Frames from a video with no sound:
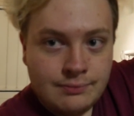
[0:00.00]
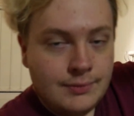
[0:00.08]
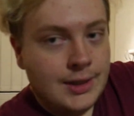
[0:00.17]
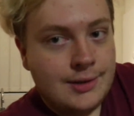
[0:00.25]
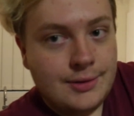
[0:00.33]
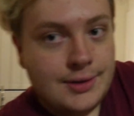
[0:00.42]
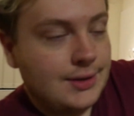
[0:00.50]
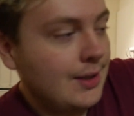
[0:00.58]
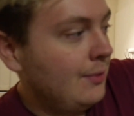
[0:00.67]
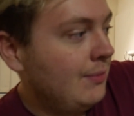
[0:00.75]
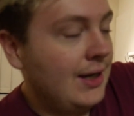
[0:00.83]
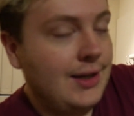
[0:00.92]
As I was just
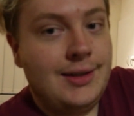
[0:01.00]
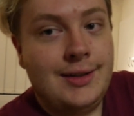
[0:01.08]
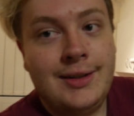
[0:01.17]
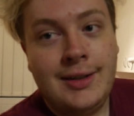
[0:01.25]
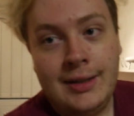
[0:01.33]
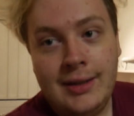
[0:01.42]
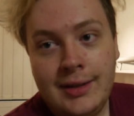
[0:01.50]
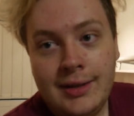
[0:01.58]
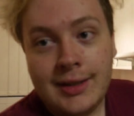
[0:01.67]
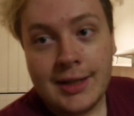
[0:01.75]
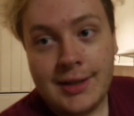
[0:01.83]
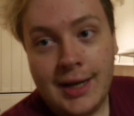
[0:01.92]
coming back in,
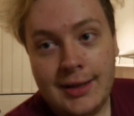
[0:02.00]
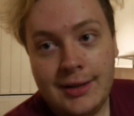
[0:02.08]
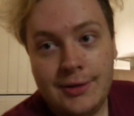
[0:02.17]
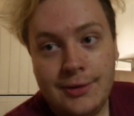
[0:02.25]
they actually had the